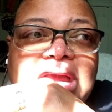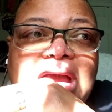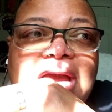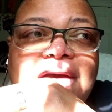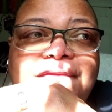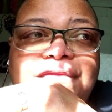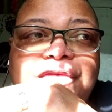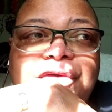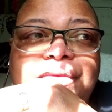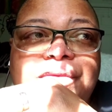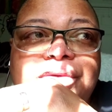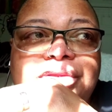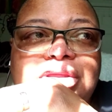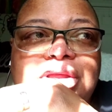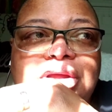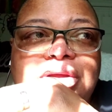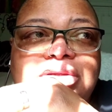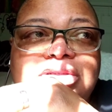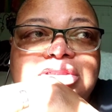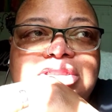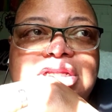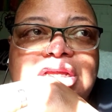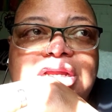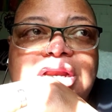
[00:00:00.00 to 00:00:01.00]
I fool with
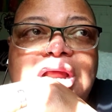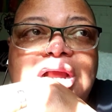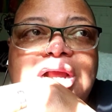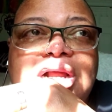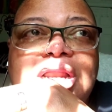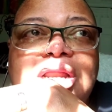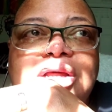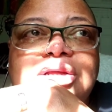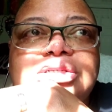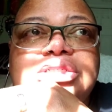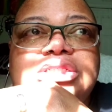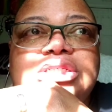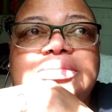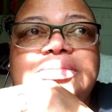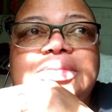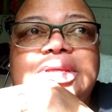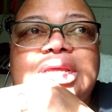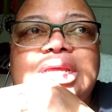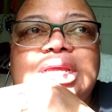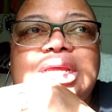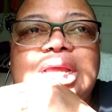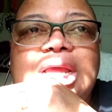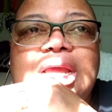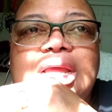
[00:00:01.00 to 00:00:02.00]
those that are close to
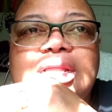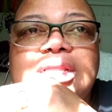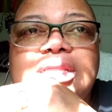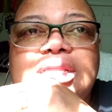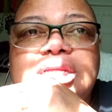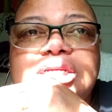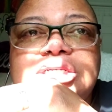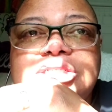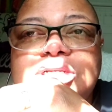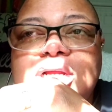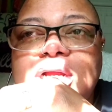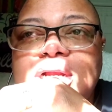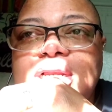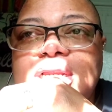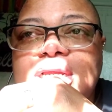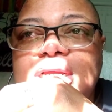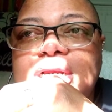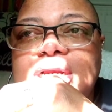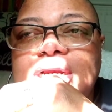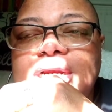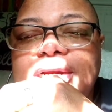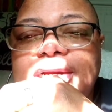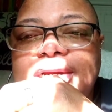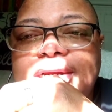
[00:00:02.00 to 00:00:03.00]
me, and these are
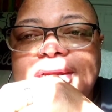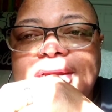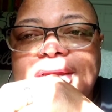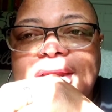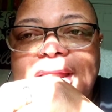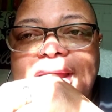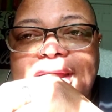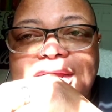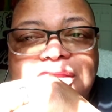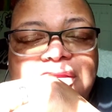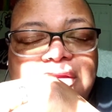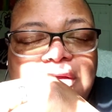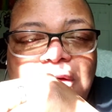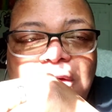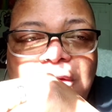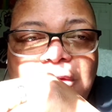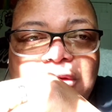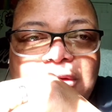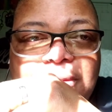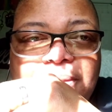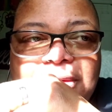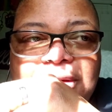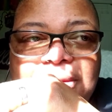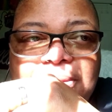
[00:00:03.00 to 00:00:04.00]
literally like the
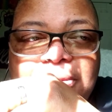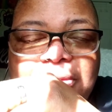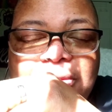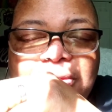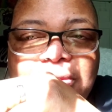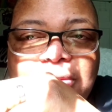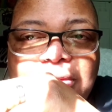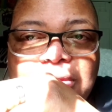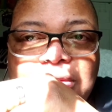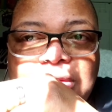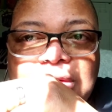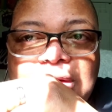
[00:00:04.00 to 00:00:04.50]
only people